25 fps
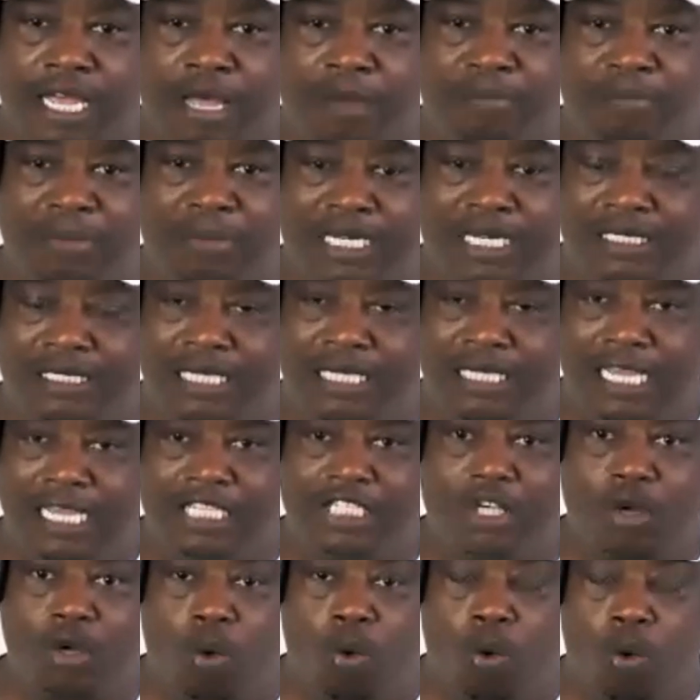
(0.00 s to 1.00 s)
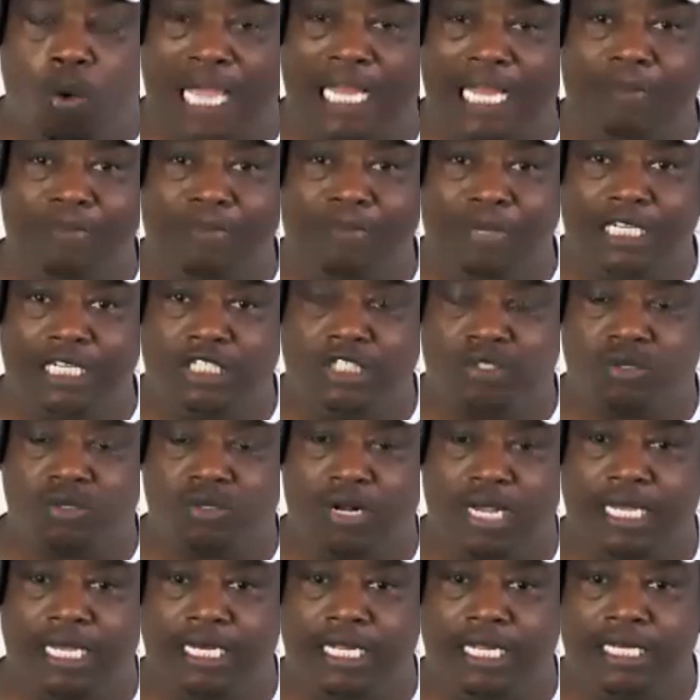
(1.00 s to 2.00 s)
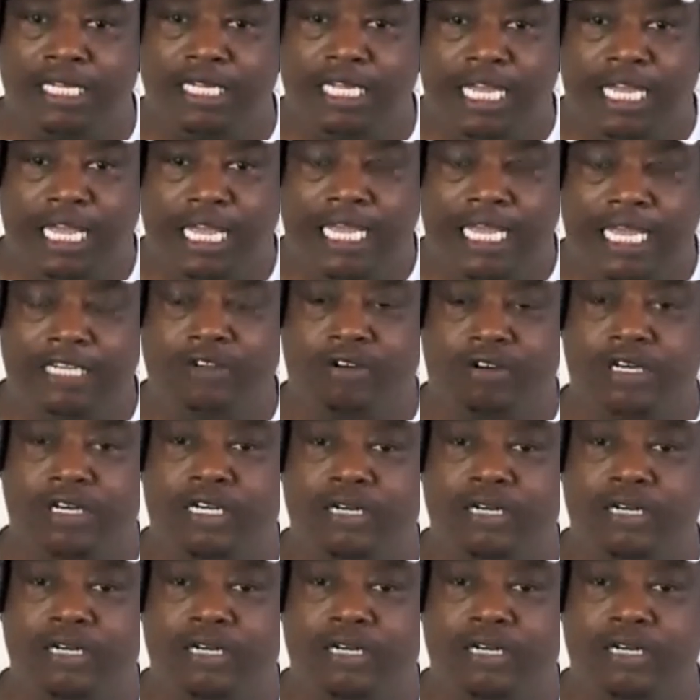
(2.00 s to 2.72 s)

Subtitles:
but it takes quite a bit of training in order to